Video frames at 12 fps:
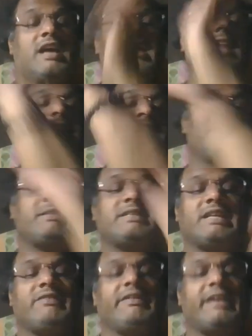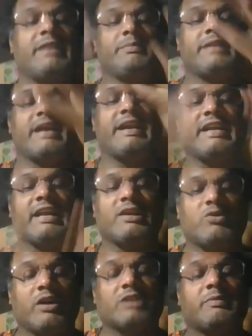and then basically we dump that data
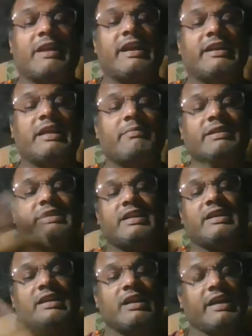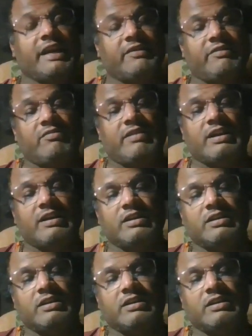to our planet, then basically it will work.